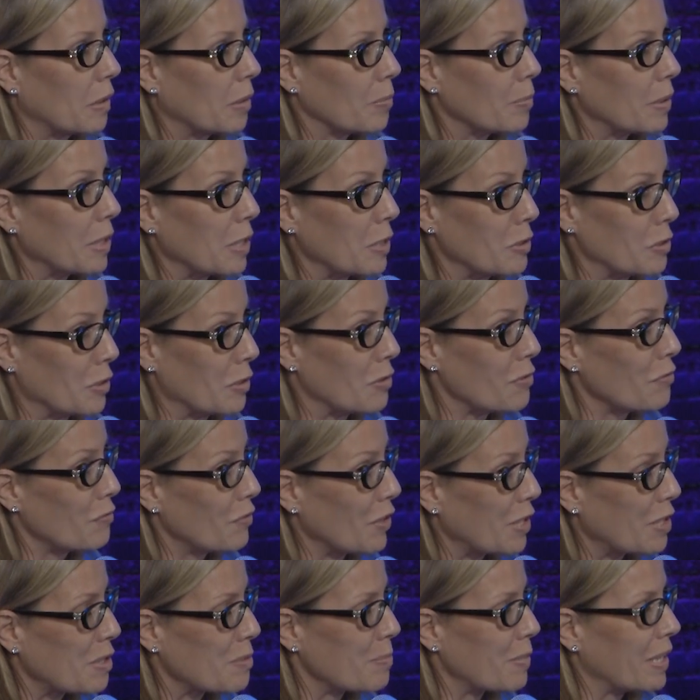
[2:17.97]
It didn't
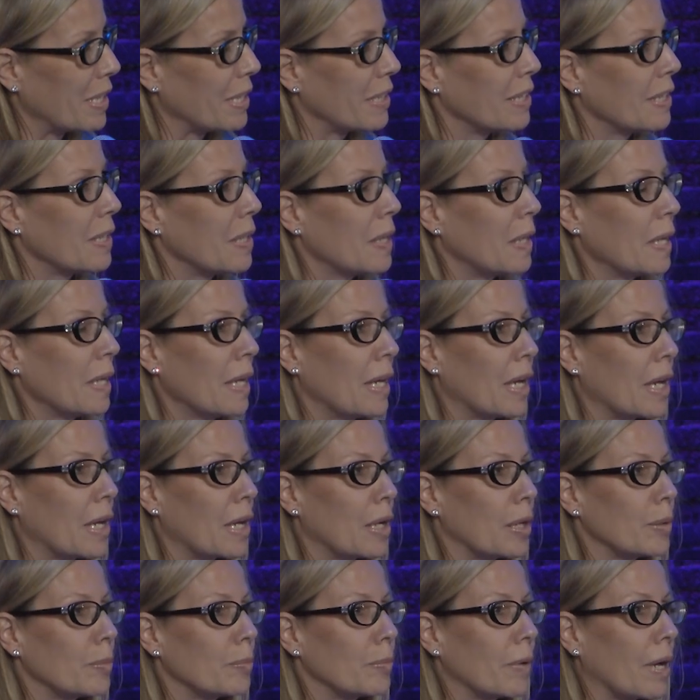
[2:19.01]
fix me.
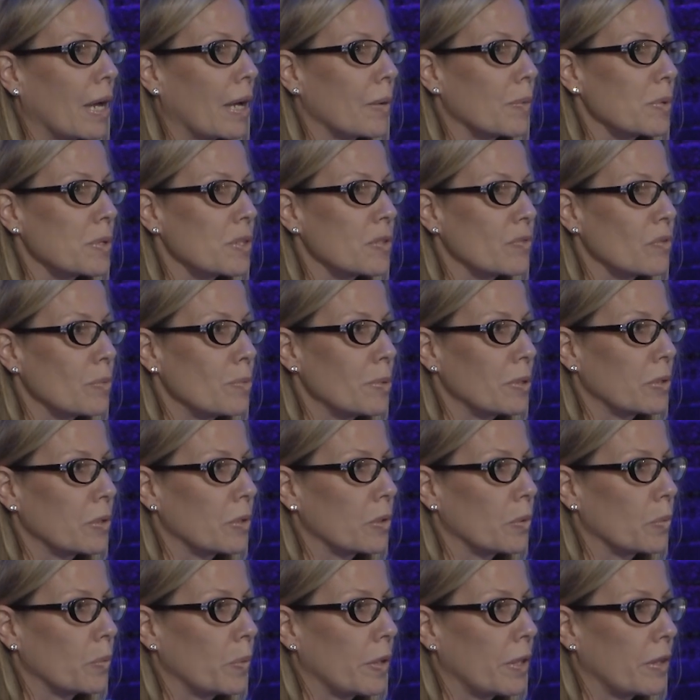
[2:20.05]
I was
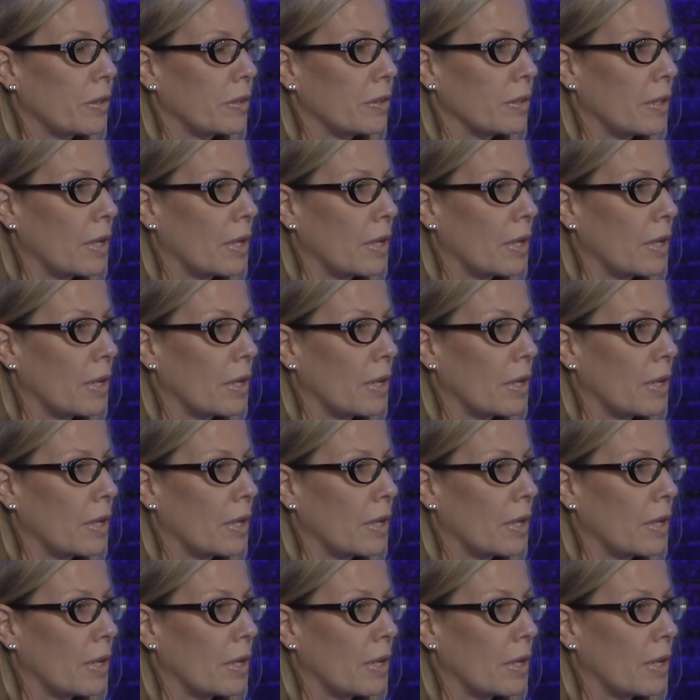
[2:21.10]
familiar with